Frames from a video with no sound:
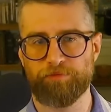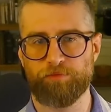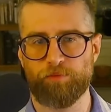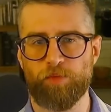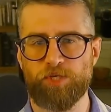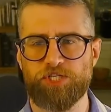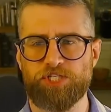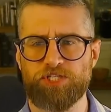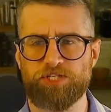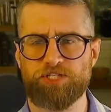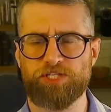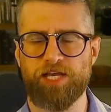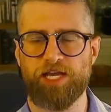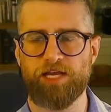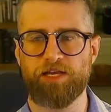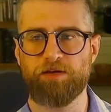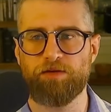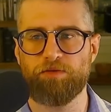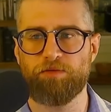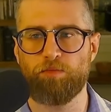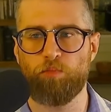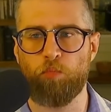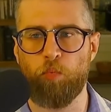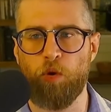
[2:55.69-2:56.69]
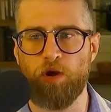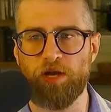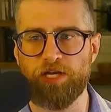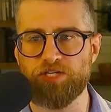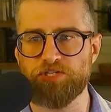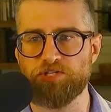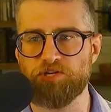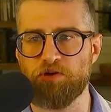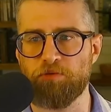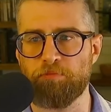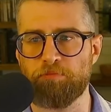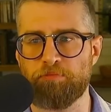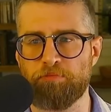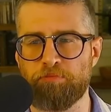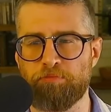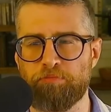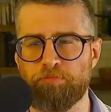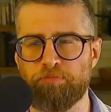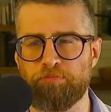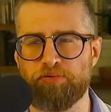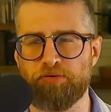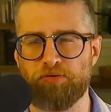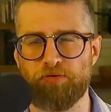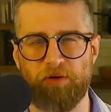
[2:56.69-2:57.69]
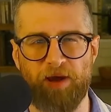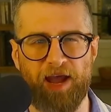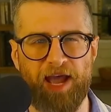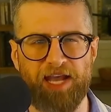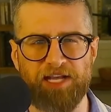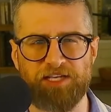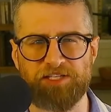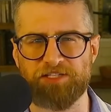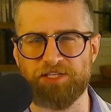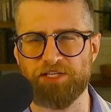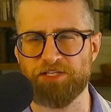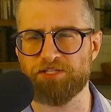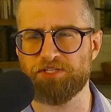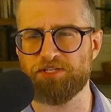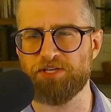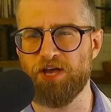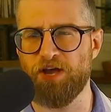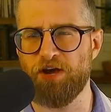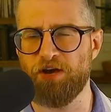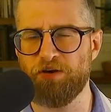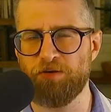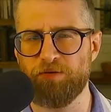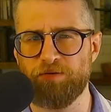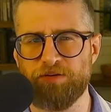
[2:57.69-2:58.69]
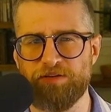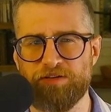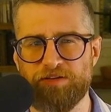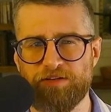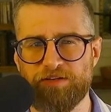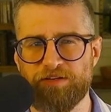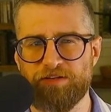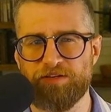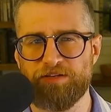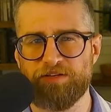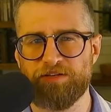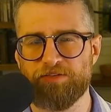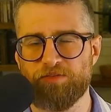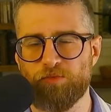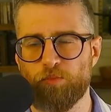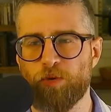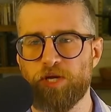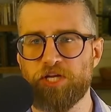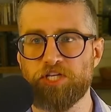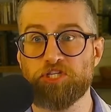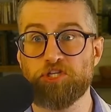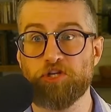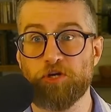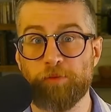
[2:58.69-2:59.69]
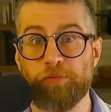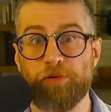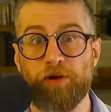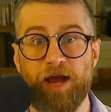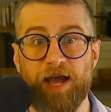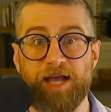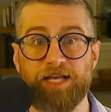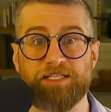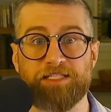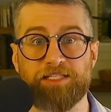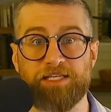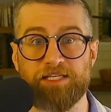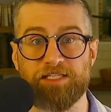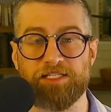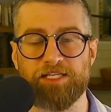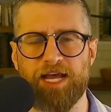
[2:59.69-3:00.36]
which is that what is your praxis, yo? What is your praxis?